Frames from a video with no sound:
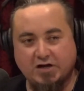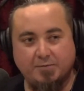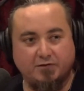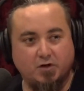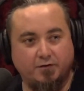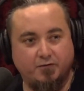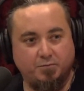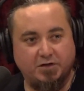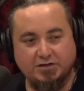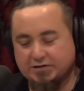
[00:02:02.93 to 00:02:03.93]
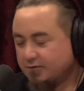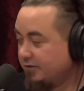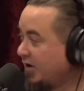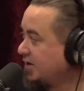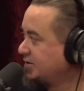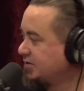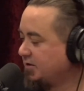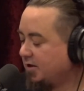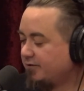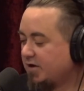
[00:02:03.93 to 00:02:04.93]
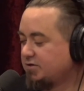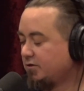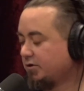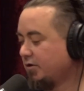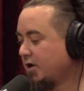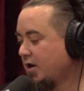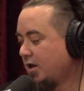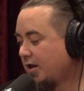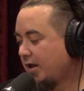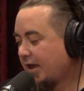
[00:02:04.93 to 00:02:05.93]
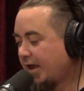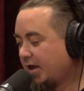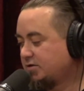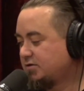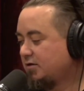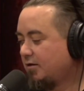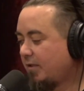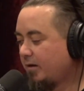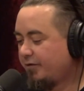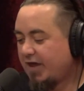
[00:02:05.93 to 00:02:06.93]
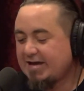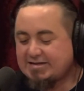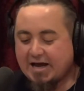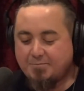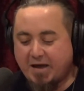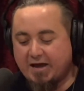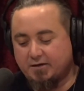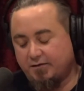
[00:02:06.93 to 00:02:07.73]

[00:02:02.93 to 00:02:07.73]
Jamie, I've got a few pictures of the vases in that vase directory, and they date back.